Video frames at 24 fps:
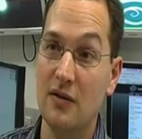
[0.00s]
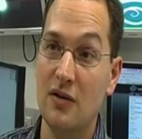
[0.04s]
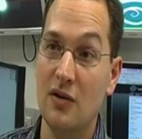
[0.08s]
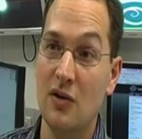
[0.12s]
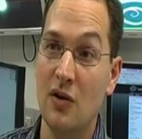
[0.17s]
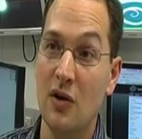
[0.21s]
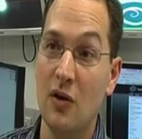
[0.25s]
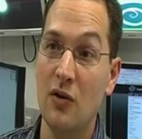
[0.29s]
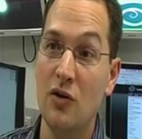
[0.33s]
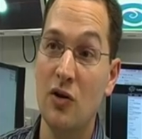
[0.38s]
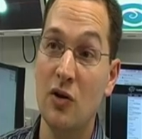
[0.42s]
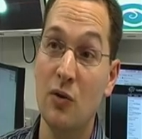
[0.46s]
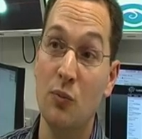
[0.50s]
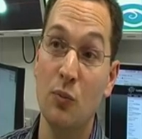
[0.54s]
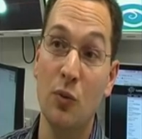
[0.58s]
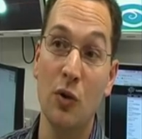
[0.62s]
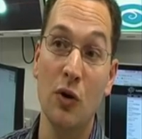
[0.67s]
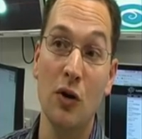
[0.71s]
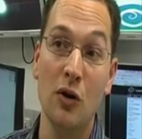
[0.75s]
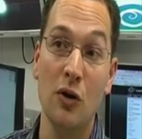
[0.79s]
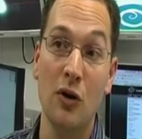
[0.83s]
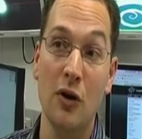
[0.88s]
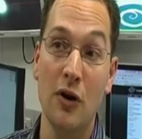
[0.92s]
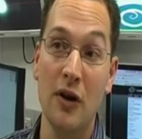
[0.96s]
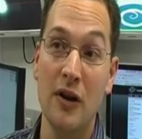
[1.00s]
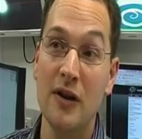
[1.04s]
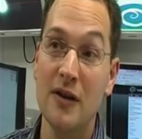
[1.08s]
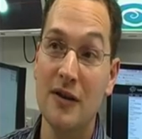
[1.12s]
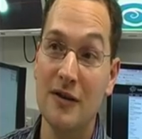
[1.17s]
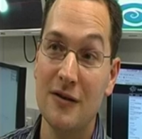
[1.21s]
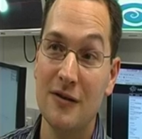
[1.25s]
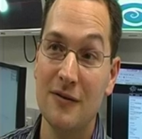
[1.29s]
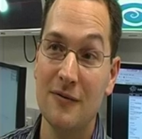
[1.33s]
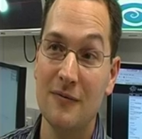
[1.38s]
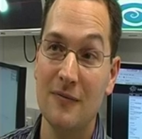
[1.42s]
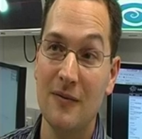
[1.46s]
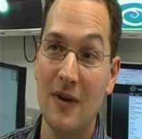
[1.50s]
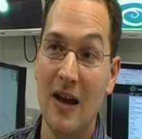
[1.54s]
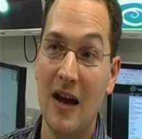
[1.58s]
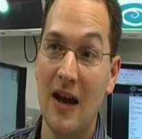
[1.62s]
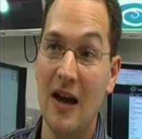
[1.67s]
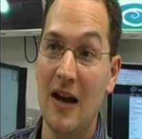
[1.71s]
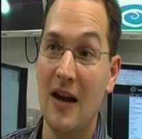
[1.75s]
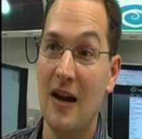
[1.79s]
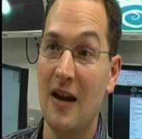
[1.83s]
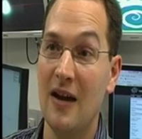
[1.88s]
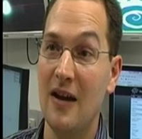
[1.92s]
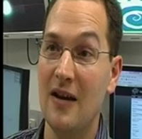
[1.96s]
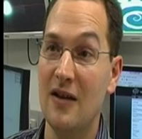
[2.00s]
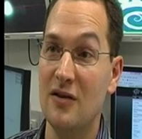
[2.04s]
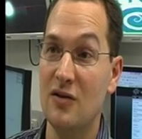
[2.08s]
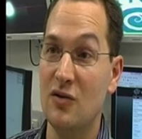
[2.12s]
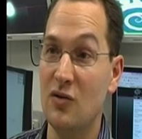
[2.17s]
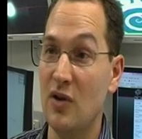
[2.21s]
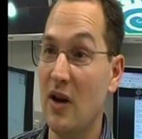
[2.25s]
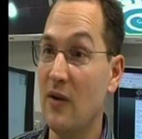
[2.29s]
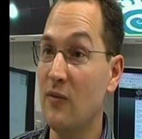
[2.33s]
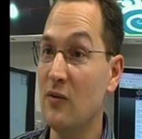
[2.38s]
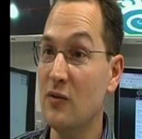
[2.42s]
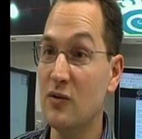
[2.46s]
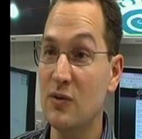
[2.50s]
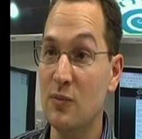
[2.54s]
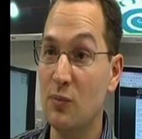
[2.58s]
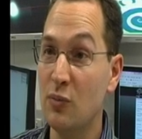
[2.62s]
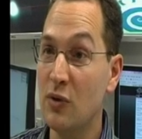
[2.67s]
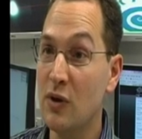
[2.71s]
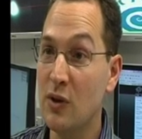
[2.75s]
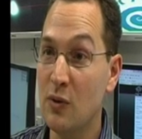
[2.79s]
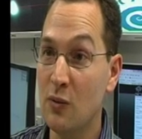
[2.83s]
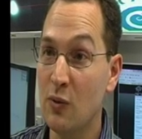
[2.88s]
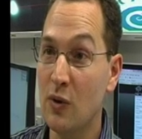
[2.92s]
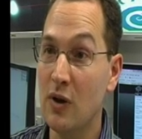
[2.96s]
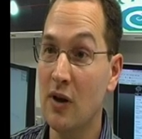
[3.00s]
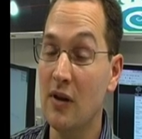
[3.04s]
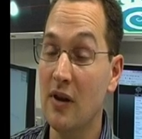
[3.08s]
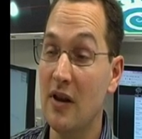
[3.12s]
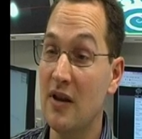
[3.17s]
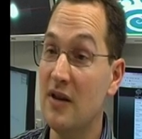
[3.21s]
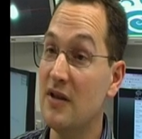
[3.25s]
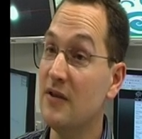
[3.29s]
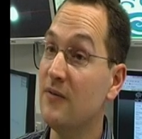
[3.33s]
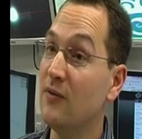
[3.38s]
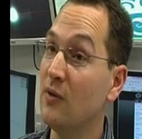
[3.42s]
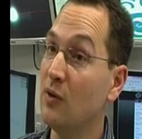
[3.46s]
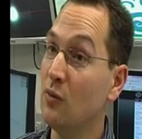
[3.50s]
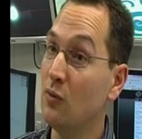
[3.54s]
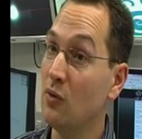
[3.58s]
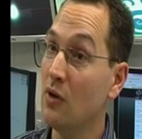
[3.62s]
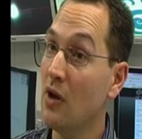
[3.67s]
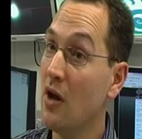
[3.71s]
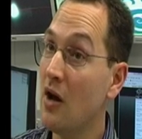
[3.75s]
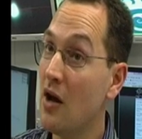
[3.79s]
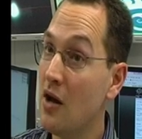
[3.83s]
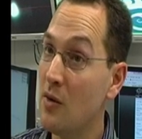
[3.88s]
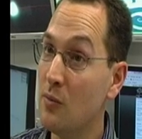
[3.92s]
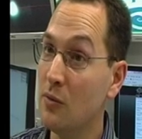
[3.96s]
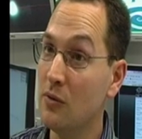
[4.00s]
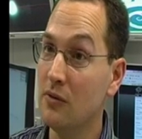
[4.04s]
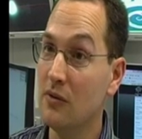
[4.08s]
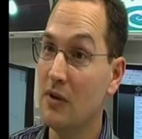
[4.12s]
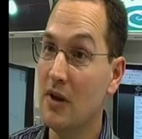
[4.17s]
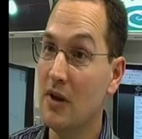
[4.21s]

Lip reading: You know, you can put a lot in it, it travels pretty well, and it's very reliable.